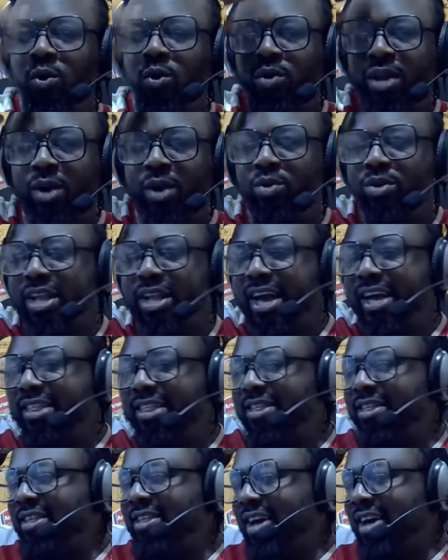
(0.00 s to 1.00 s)
Now, good
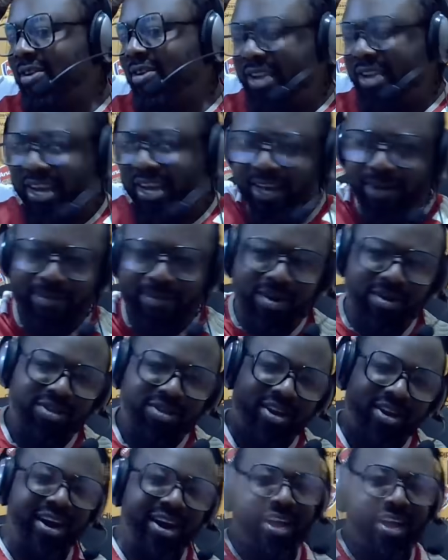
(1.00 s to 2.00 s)
night. I'm not getting
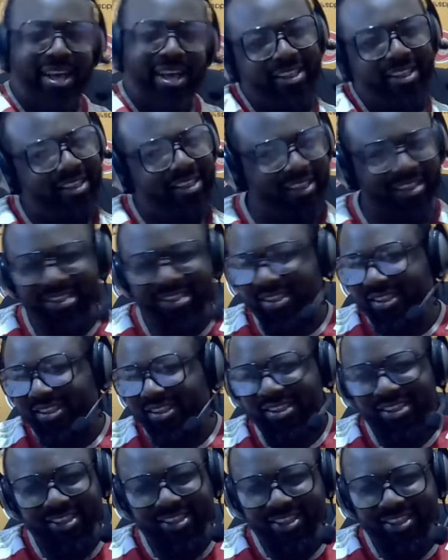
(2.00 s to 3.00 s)
out. All right,
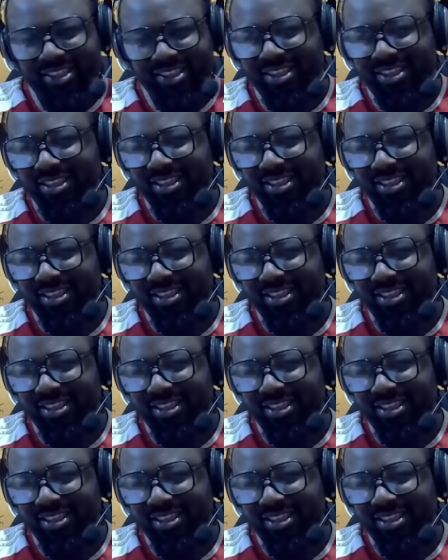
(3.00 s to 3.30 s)
guys.